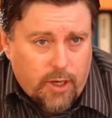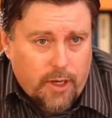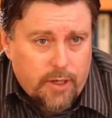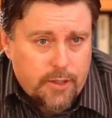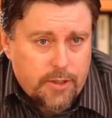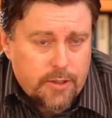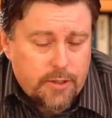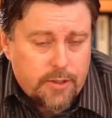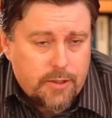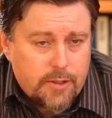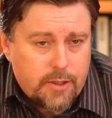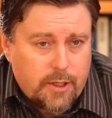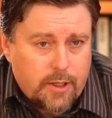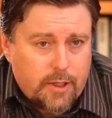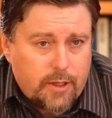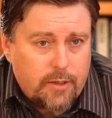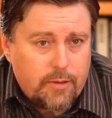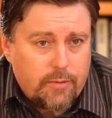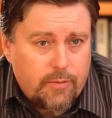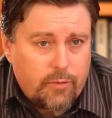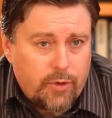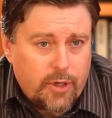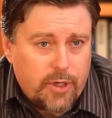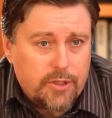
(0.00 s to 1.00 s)
I just
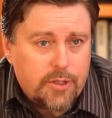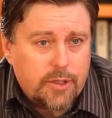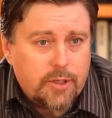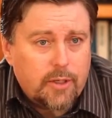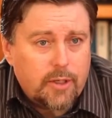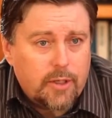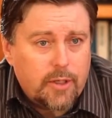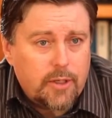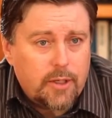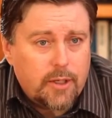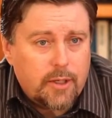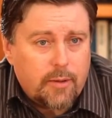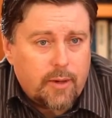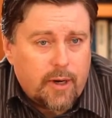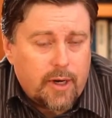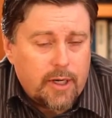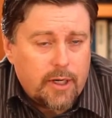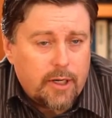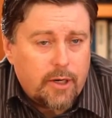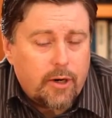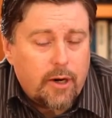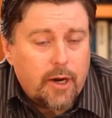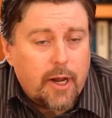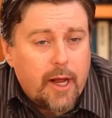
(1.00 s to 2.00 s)
recently did about
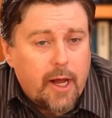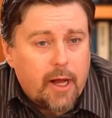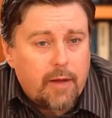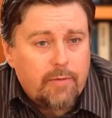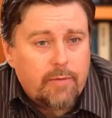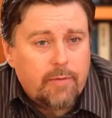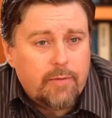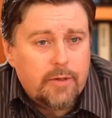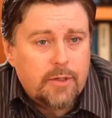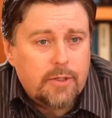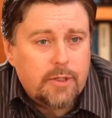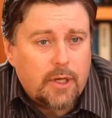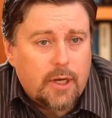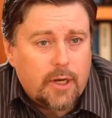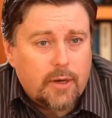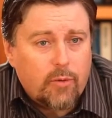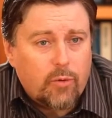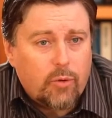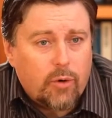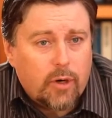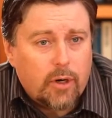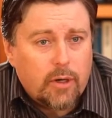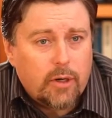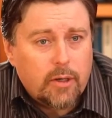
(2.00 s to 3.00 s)
1.5 years of
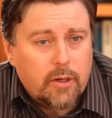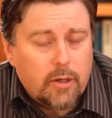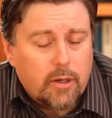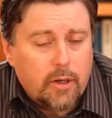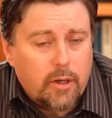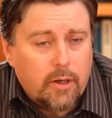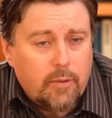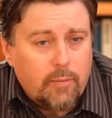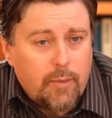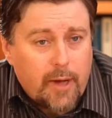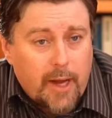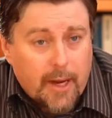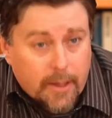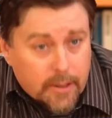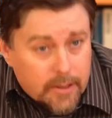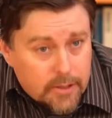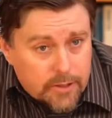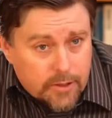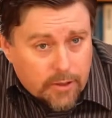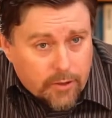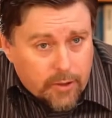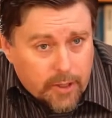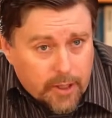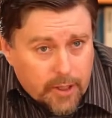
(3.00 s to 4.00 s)
design work back at
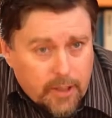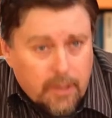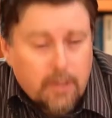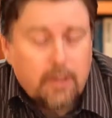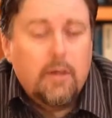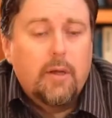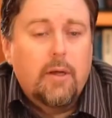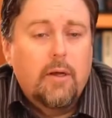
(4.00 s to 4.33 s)
Sony